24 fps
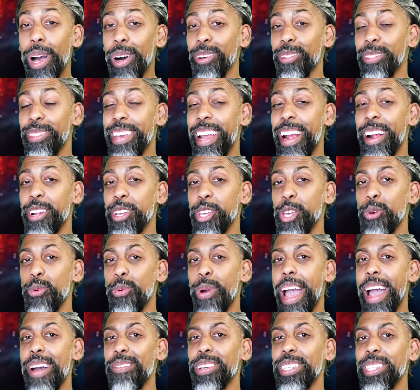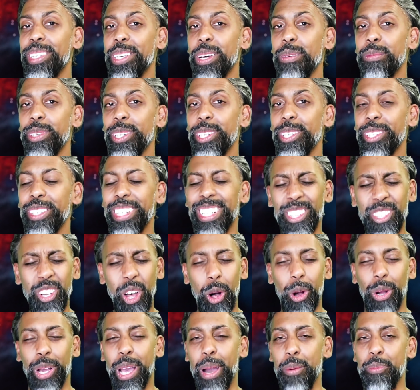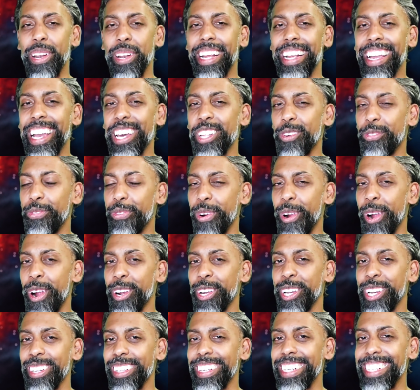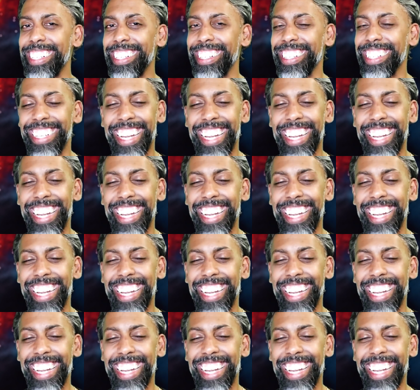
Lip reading: there you have it, summoners. It's all coming together for Hercules.